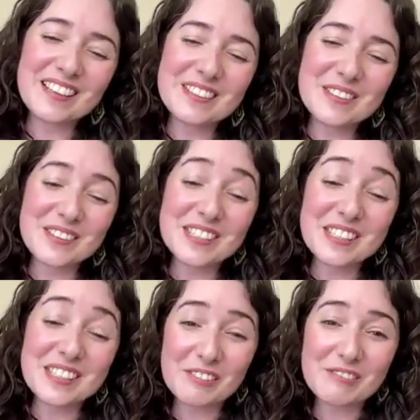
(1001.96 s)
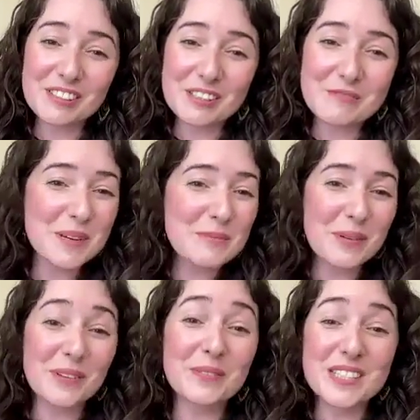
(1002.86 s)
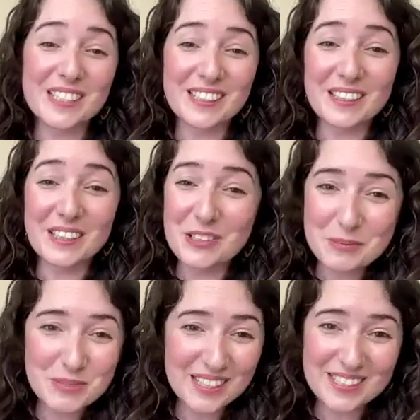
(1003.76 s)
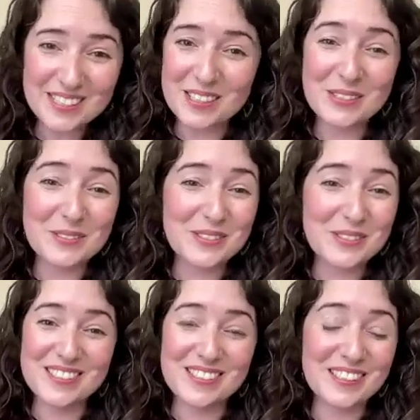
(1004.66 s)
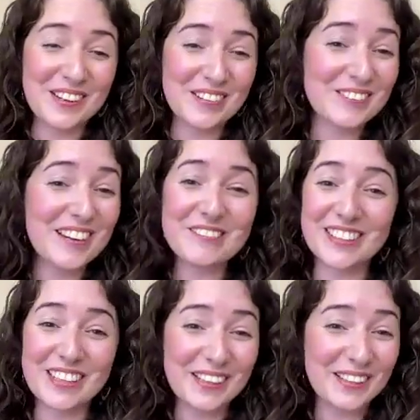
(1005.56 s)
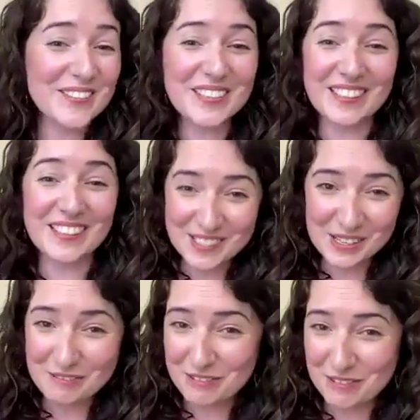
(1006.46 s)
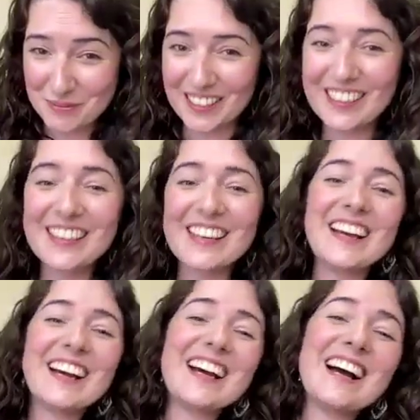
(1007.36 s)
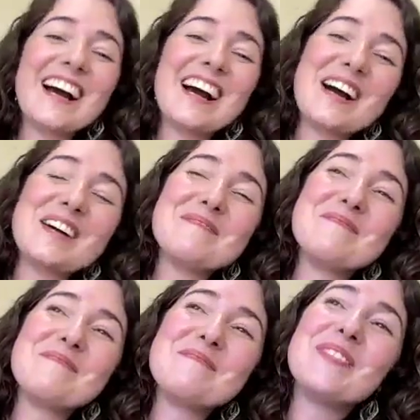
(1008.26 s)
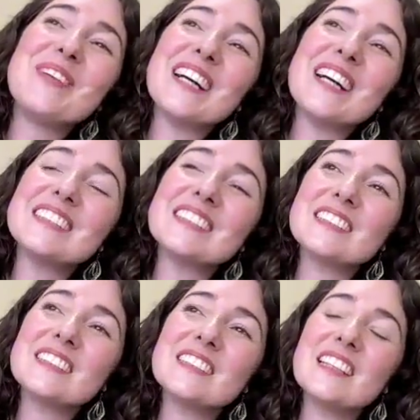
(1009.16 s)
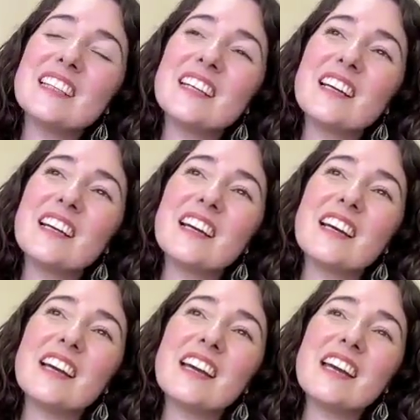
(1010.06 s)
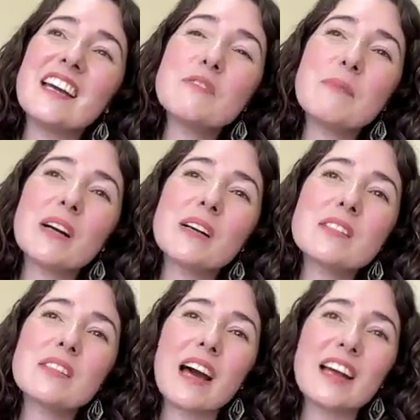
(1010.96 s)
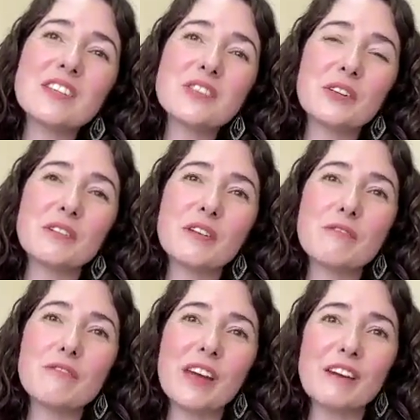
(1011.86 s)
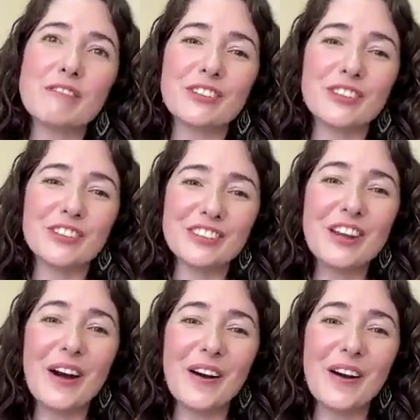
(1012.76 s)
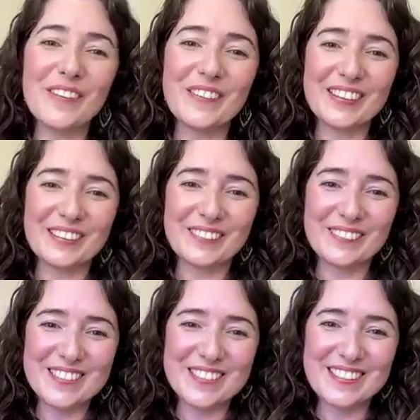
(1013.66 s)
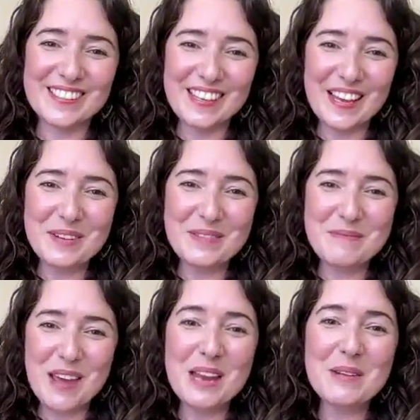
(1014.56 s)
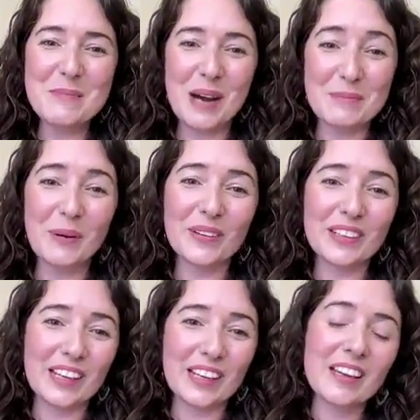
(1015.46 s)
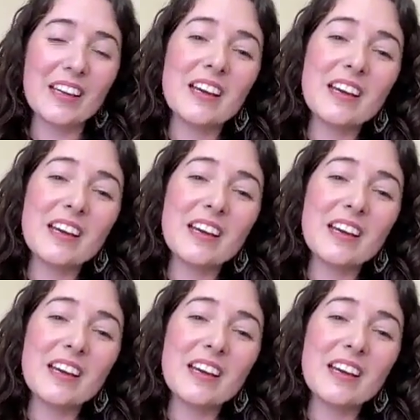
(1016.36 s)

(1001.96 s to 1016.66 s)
sort of sitting in front of people, particularly in group settings, was, run for the hills kind of stuff for me. But in amongst that sort of the fearful no that was in my body,